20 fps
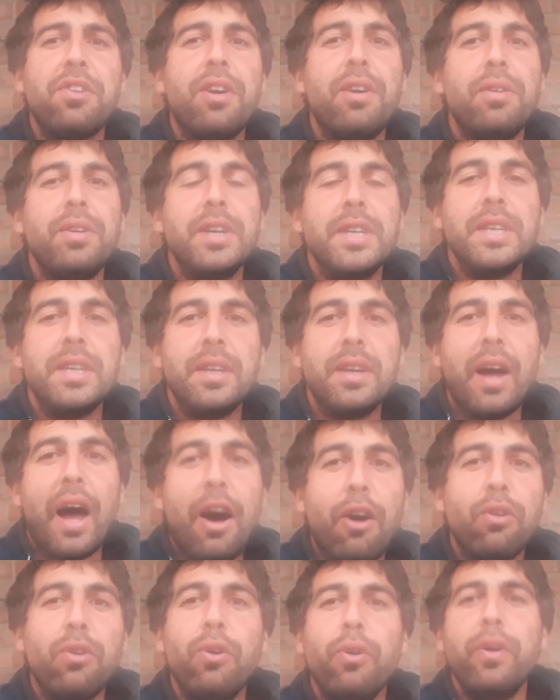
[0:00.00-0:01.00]
So
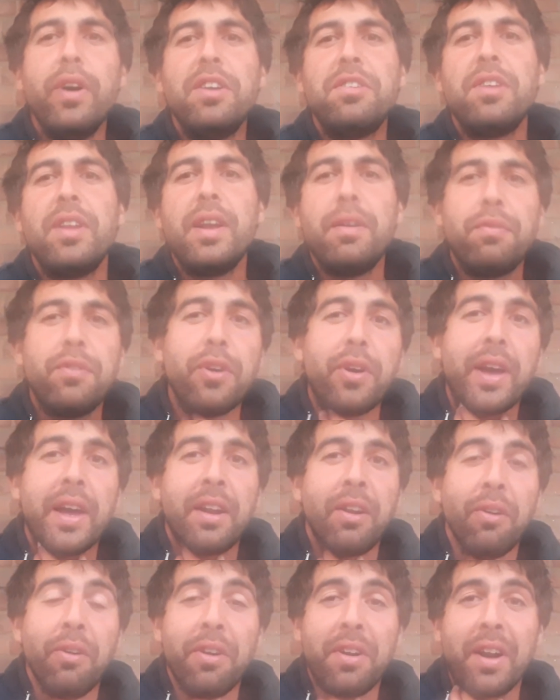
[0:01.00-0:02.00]
how cool is it if you
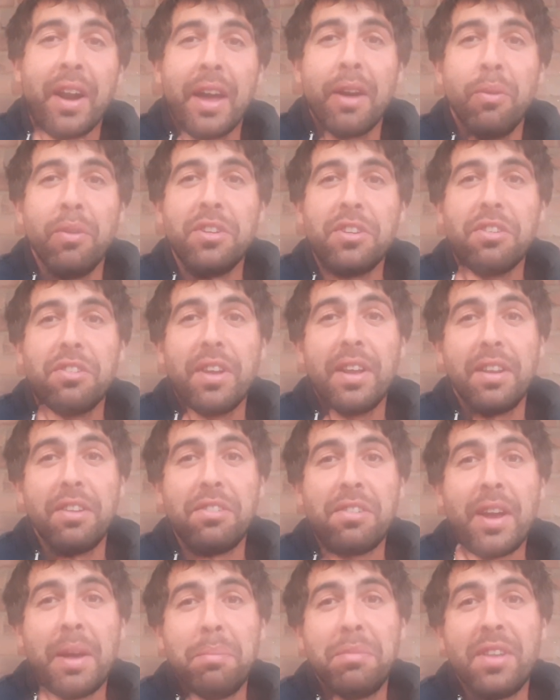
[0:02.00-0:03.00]
can learn languages at the
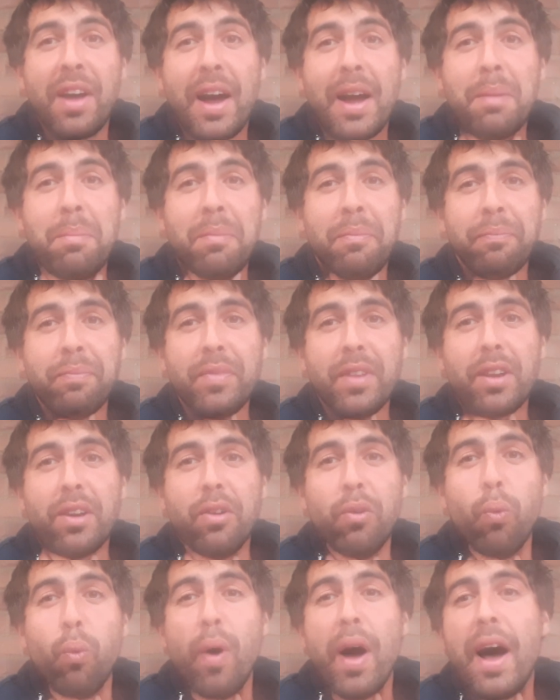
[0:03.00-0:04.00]
same time
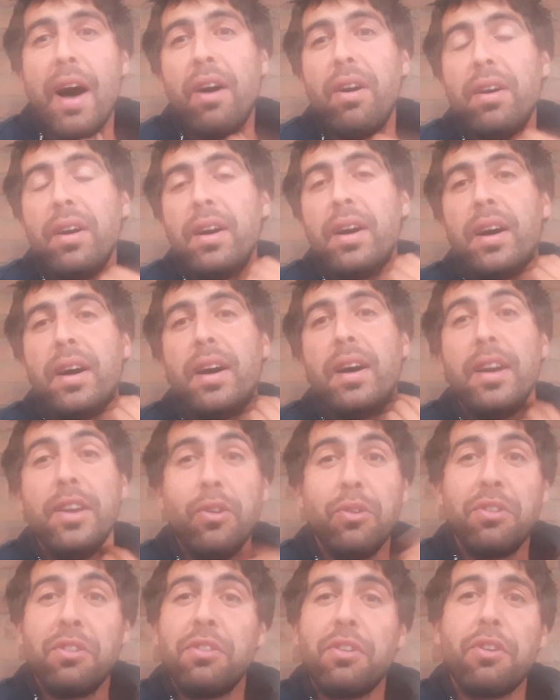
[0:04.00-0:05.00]
while
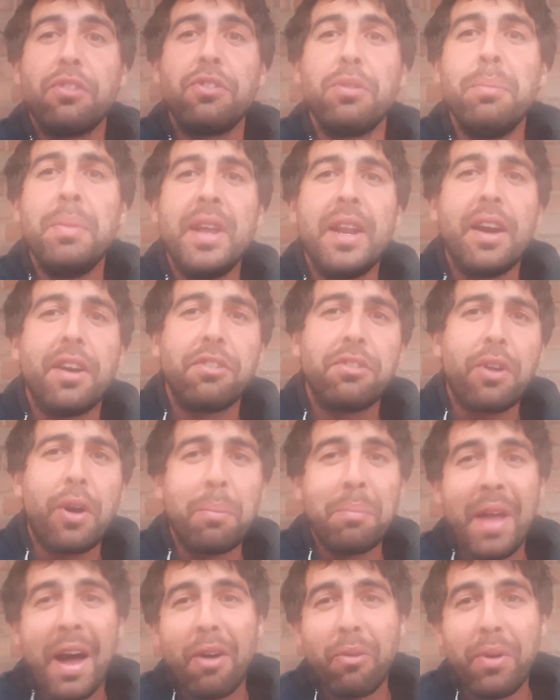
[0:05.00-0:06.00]
using social media? So
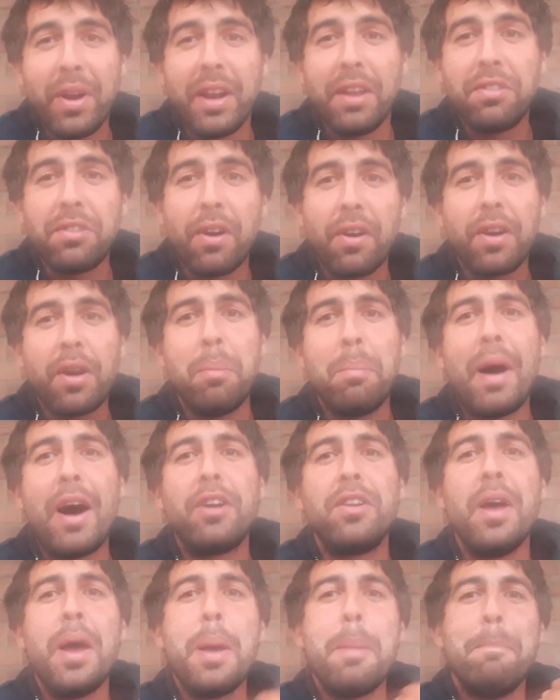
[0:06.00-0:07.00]
I'm now really talking
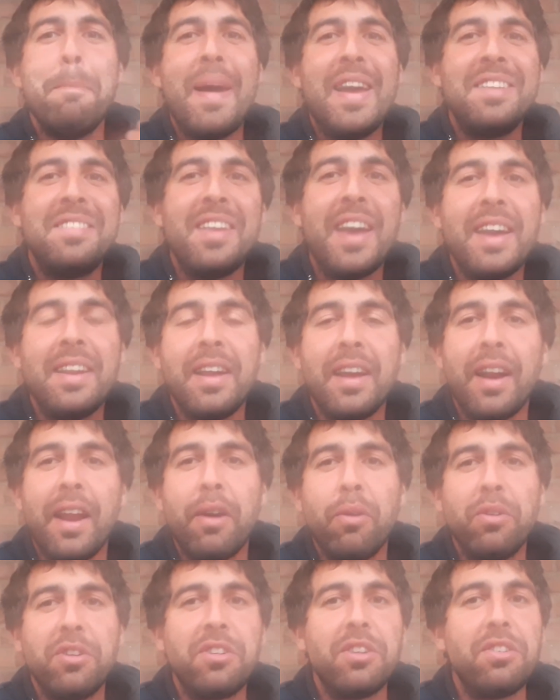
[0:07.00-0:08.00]
about maintaining
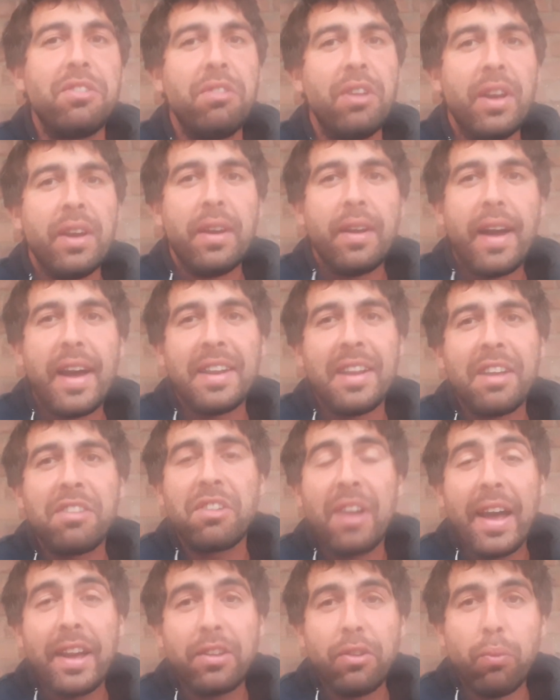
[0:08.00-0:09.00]
languages, and
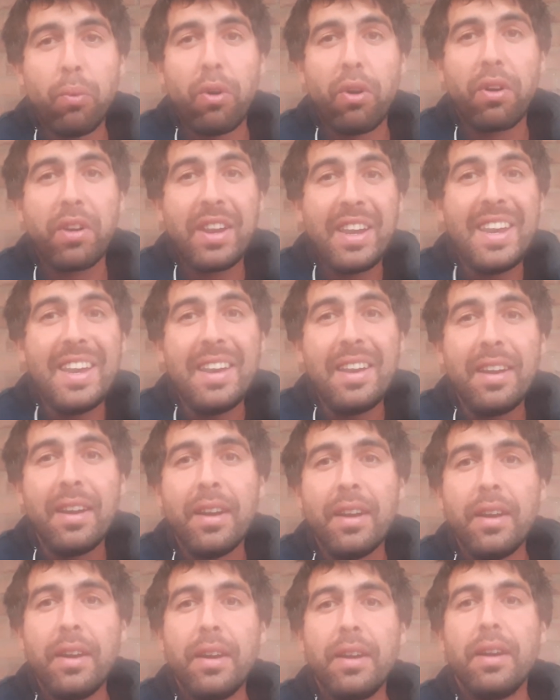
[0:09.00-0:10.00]
that's like the whole key
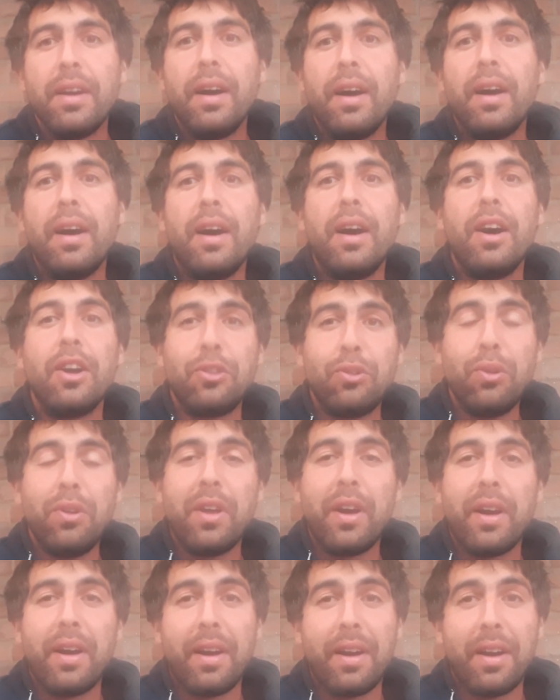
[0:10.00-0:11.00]
to
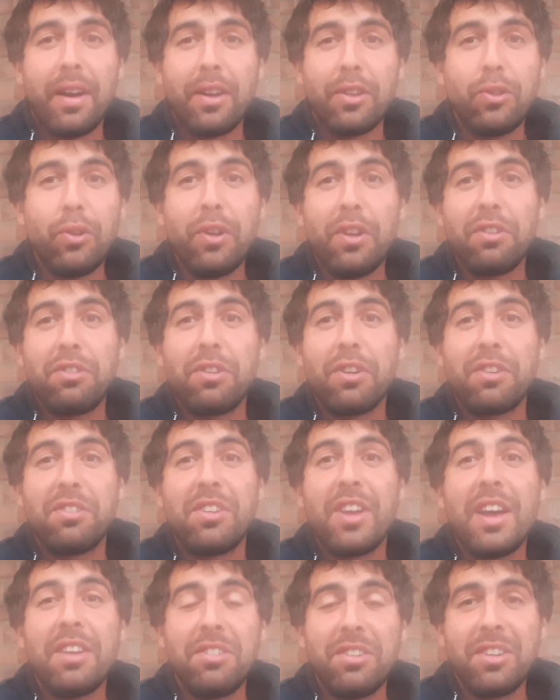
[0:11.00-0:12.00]
the
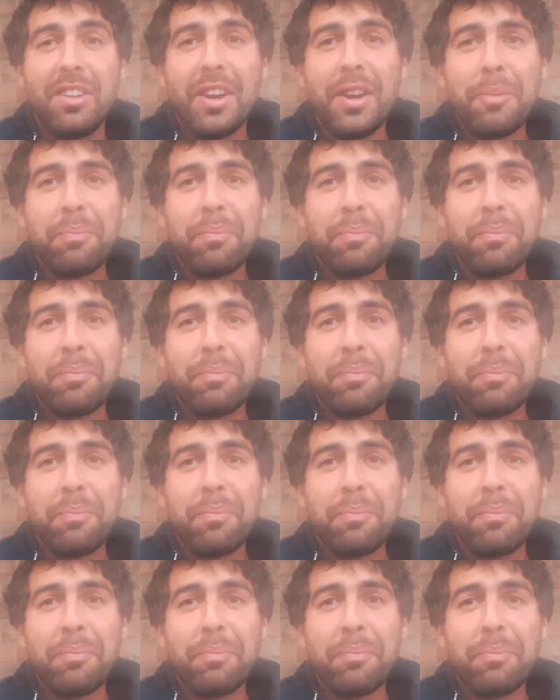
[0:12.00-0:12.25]
success.